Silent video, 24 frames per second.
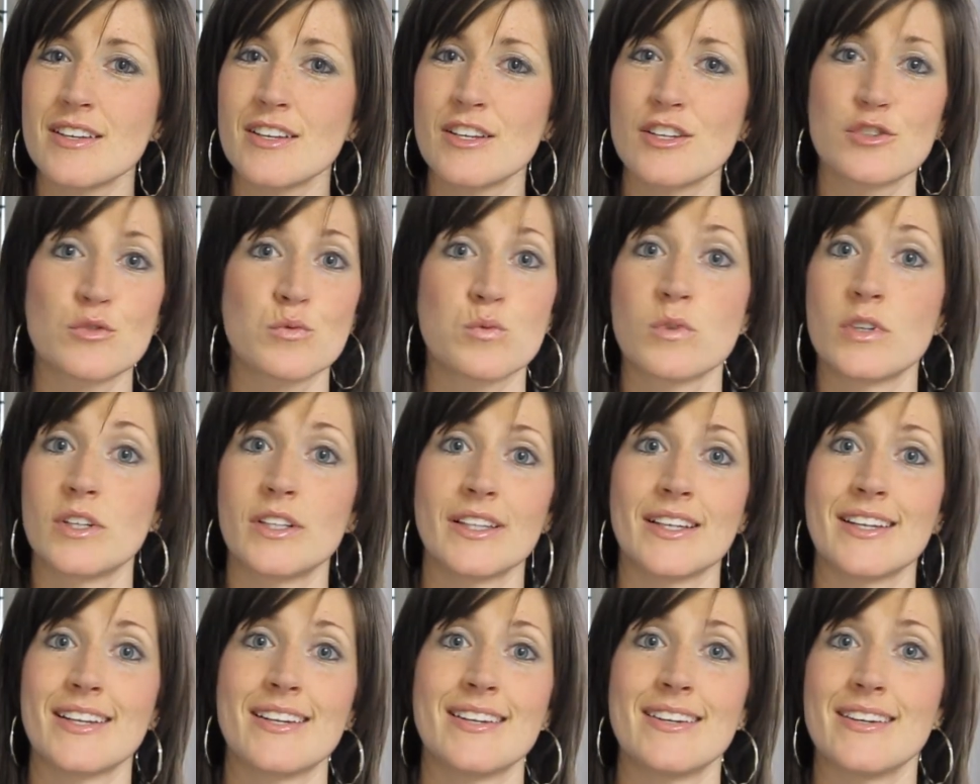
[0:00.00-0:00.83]
is
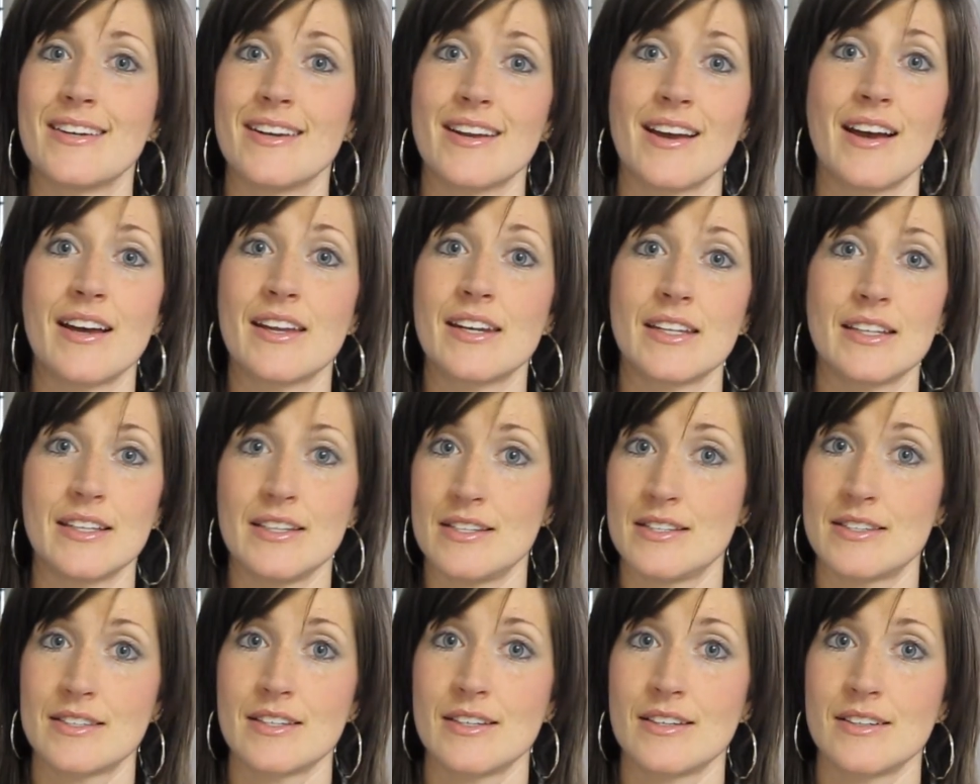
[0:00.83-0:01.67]
really not
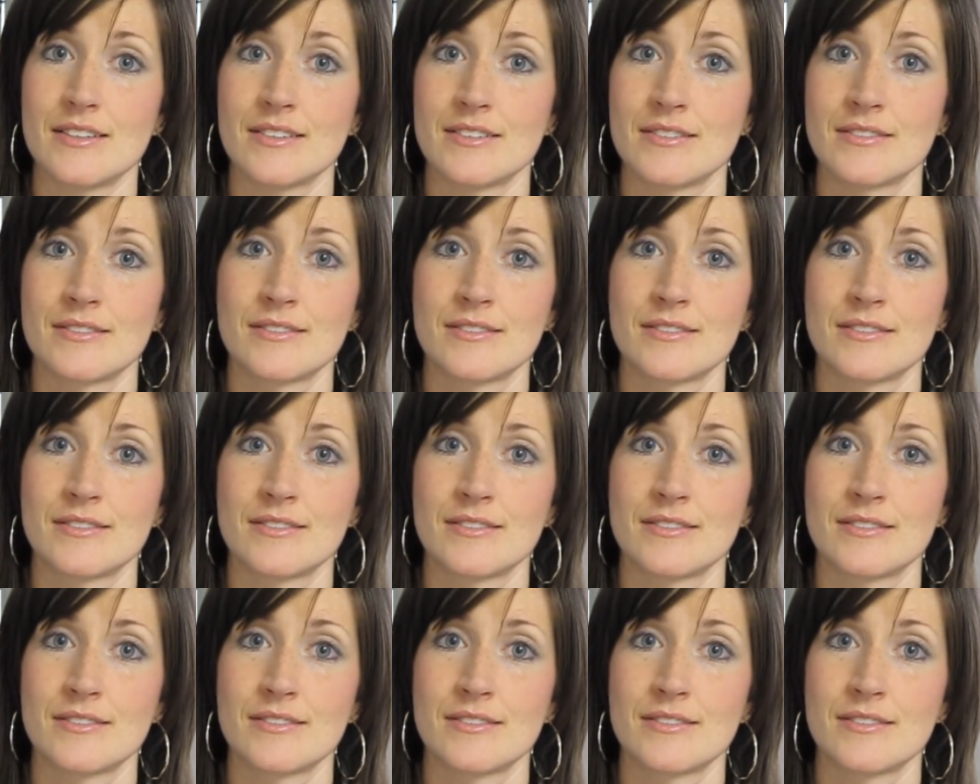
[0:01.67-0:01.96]
easy.